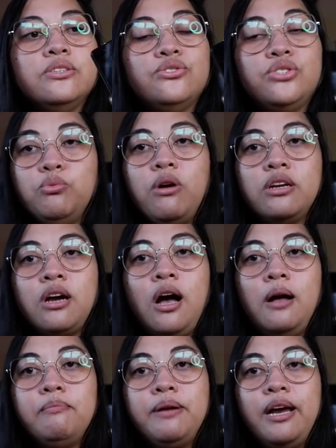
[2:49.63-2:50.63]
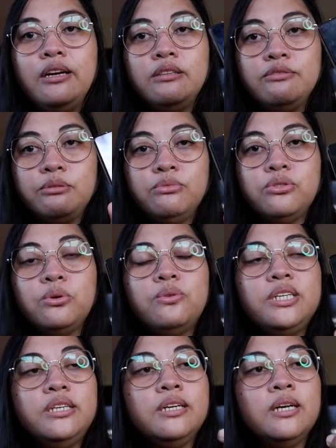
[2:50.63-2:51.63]
Z1 Compact from
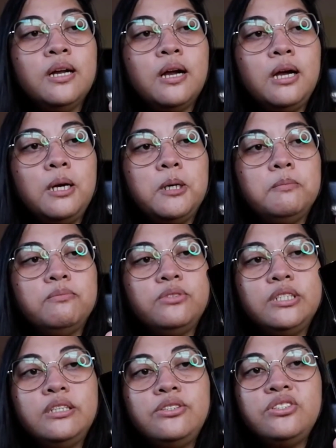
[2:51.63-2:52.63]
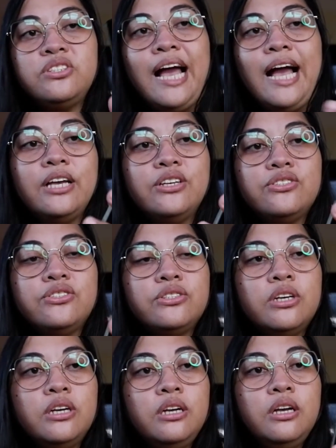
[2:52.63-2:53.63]
Sony. This has
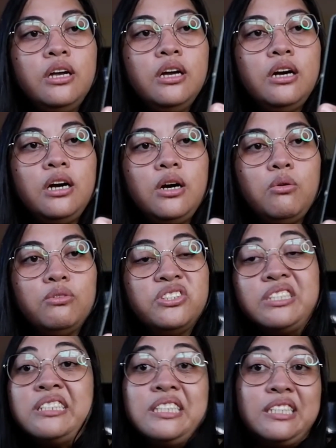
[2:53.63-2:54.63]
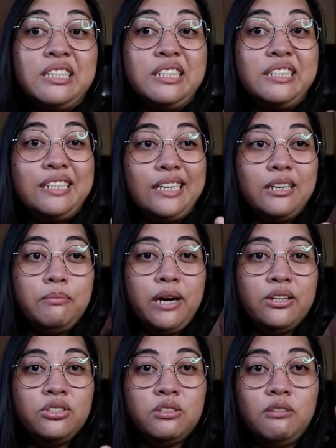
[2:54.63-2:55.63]
16
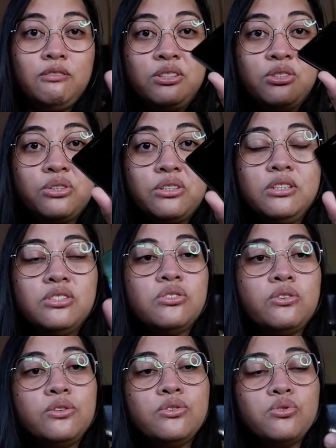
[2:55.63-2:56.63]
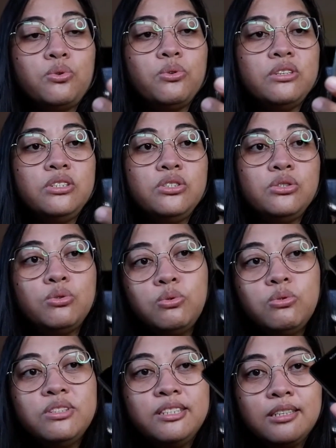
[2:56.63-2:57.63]
gigabytes of internal storage,
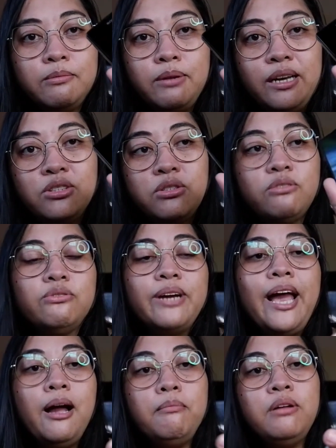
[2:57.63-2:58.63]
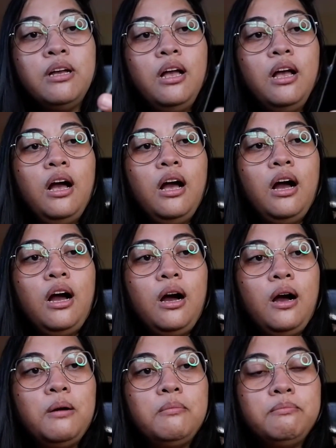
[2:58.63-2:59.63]
2 gigabytes of RAM,
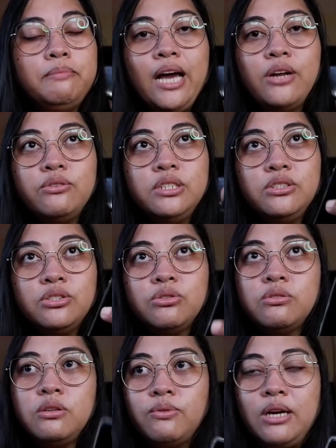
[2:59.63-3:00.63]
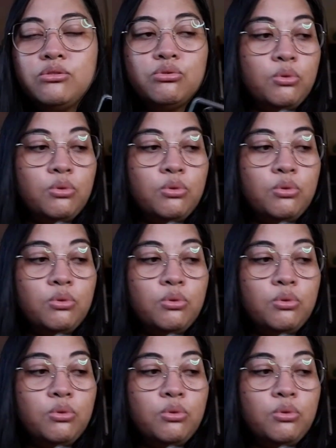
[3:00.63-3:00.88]
batteries around